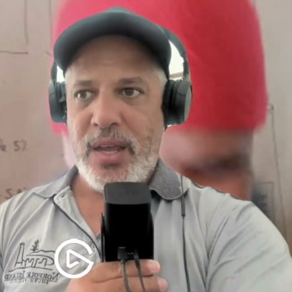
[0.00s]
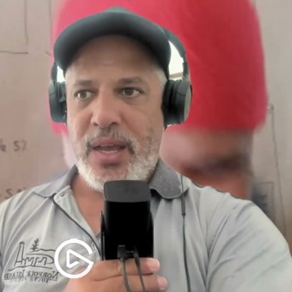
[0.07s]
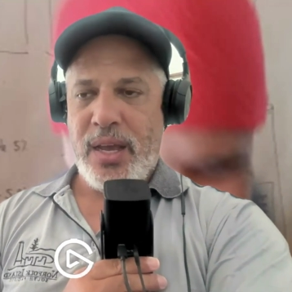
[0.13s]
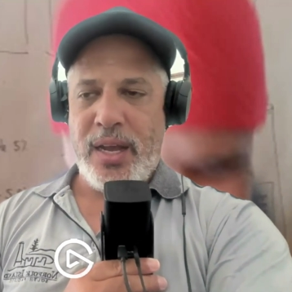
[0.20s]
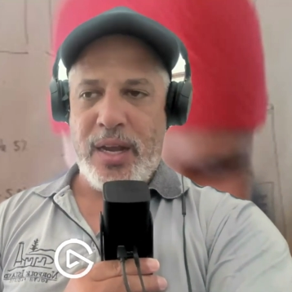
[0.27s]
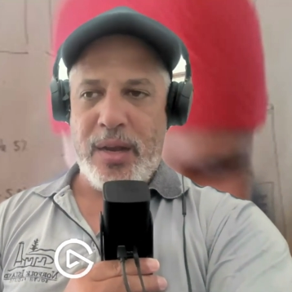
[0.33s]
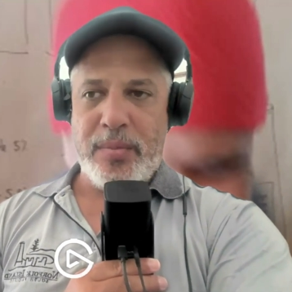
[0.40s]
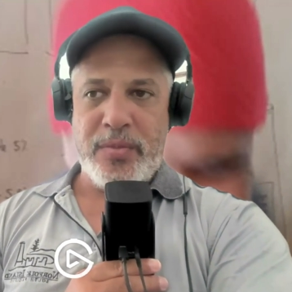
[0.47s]

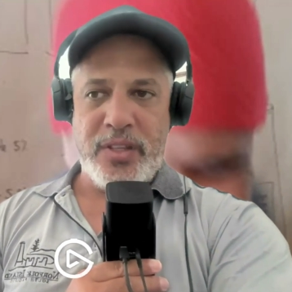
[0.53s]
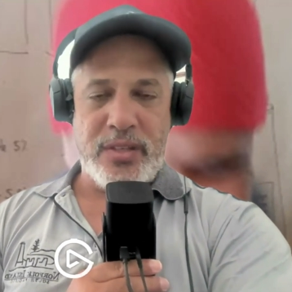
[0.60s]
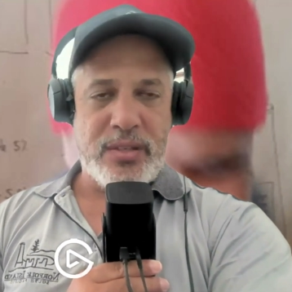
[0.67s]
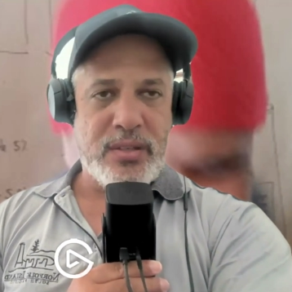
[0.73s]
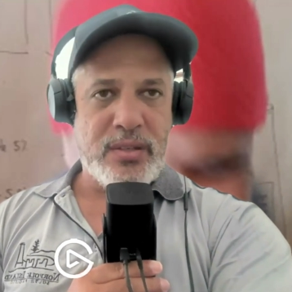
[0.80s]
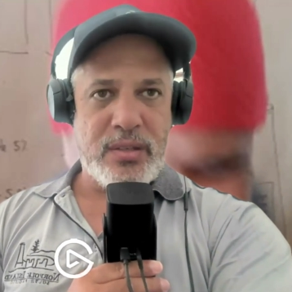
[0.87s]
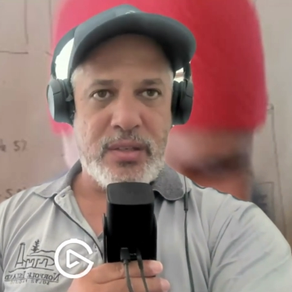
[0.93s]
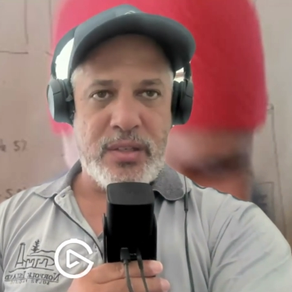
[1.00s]

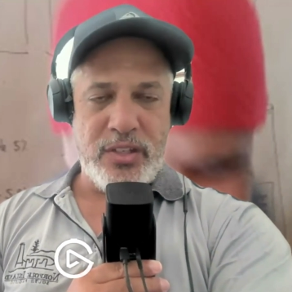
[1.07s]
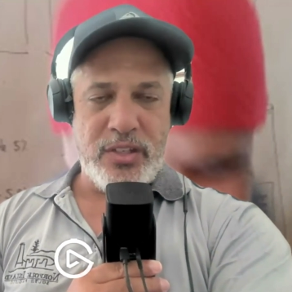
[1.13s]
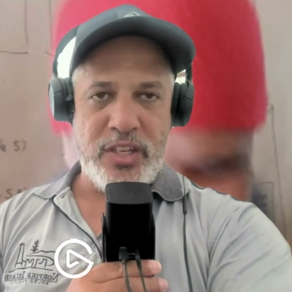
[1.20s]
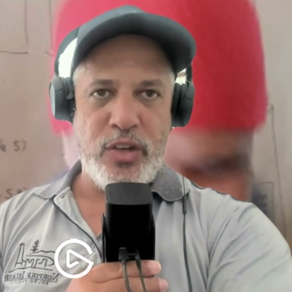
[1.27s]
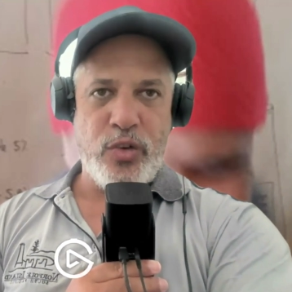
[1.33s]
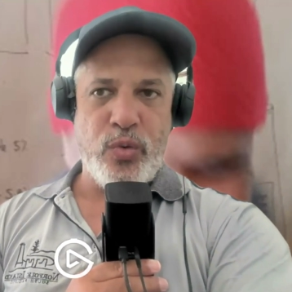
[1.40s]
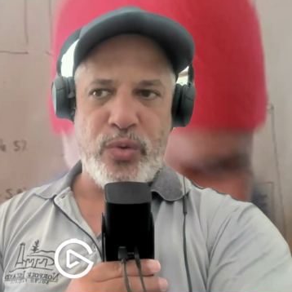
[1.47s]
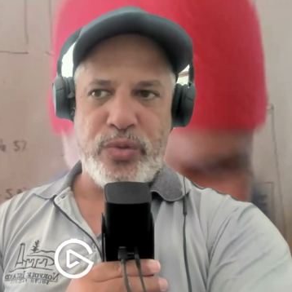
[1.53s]
this
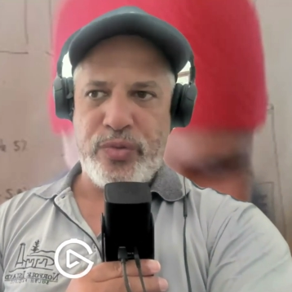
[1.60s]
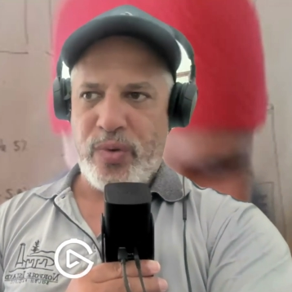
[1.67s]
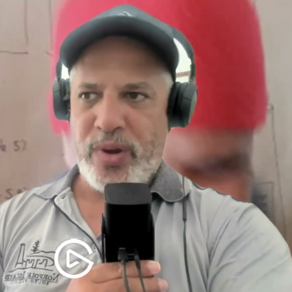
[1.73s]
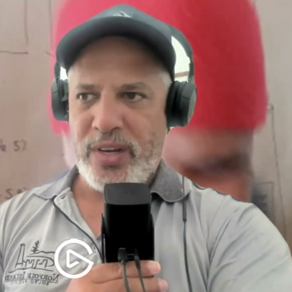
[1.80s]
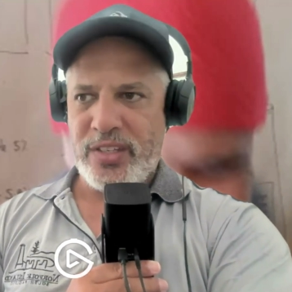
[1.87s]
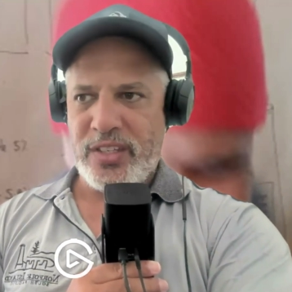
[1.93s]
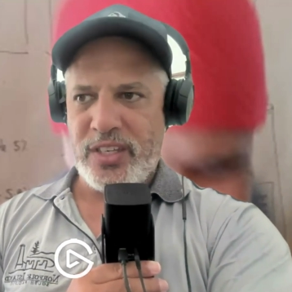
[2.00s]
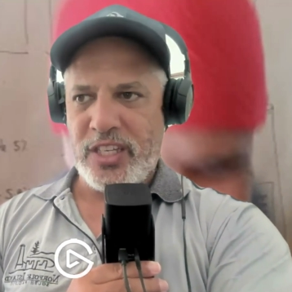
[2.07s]
continual
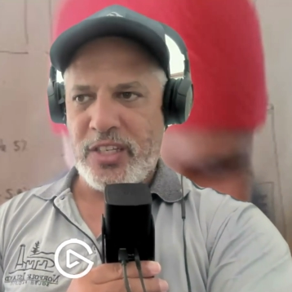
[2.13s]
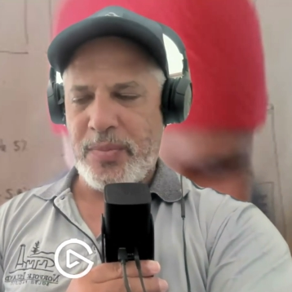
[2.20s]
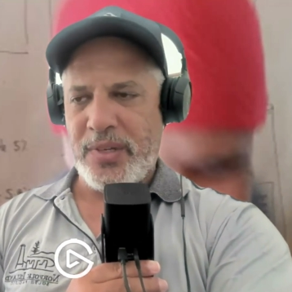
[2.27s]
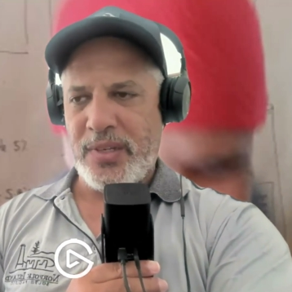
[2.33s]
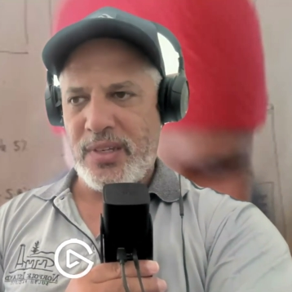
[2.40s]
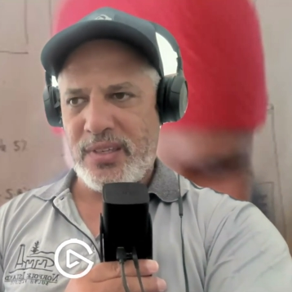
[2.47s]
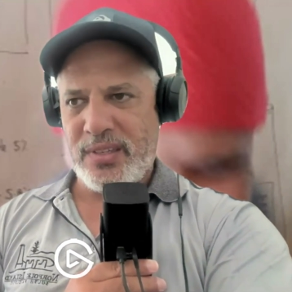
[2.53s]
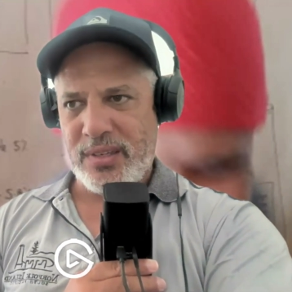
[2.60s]
threat
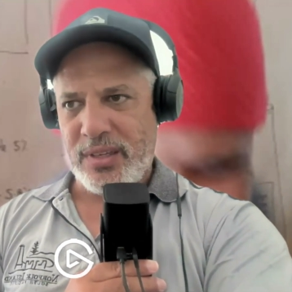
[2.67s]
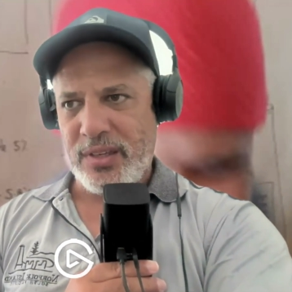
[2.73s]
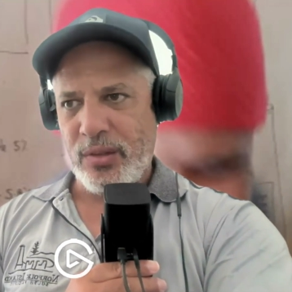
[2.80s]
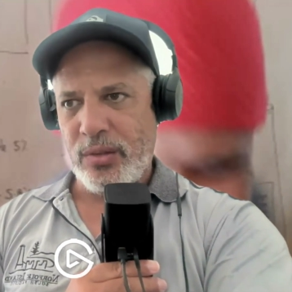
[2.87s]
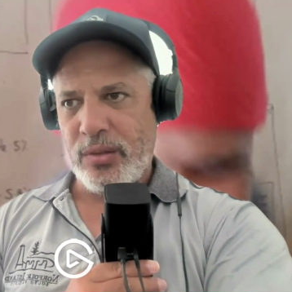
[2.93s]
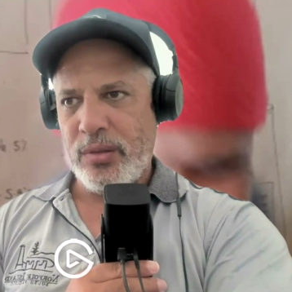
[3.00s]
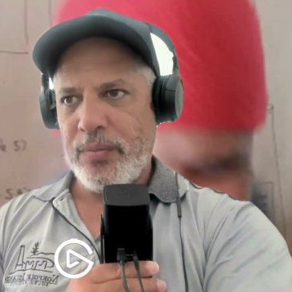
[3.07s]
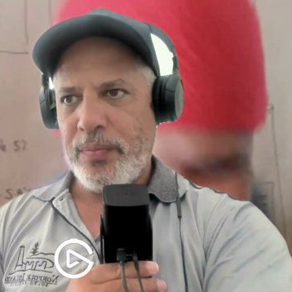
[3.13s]
assessment
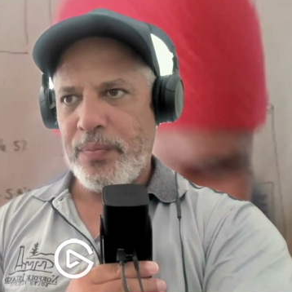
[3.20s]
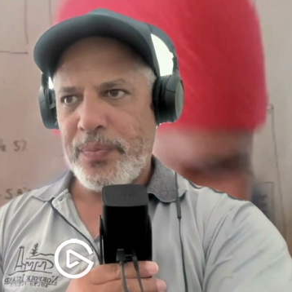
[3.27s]
skill,